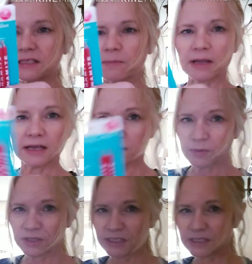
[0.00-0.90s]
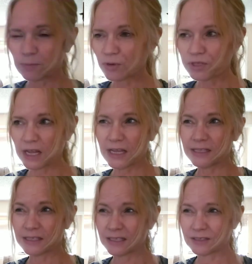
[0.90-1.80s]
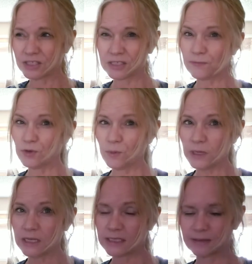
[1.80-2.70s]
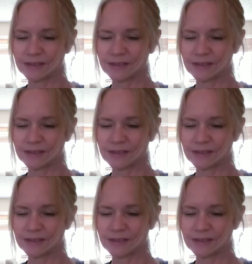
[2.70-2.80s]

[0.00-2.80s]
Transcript: my husband's birthday is in just a few weeks.